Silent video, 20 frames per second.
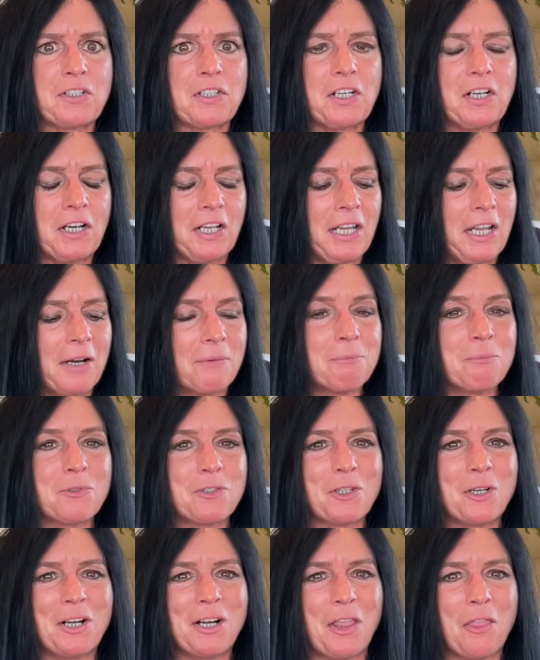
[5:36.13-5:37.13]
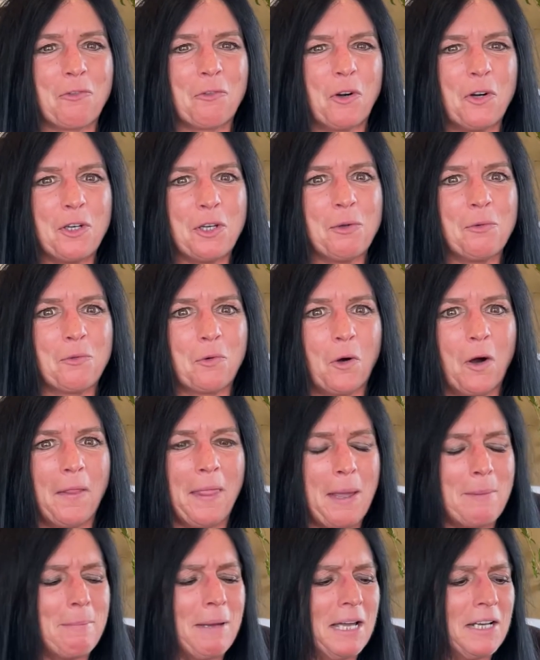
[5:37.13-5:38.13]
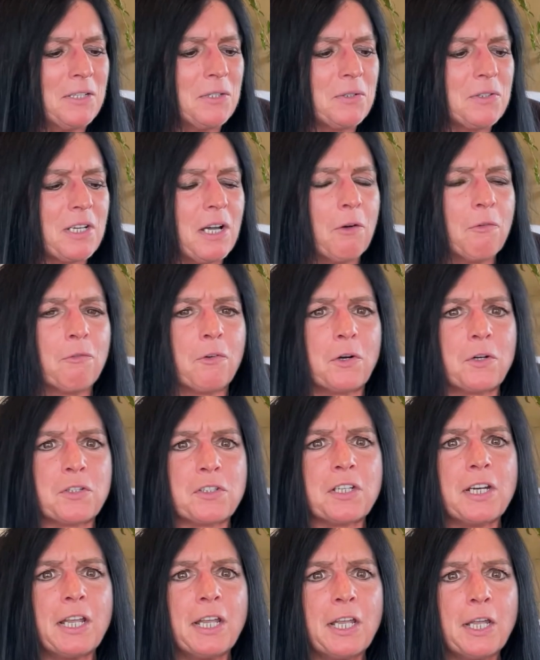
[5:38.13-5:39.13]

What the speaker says: And again, sorry to throw all that bad news out first,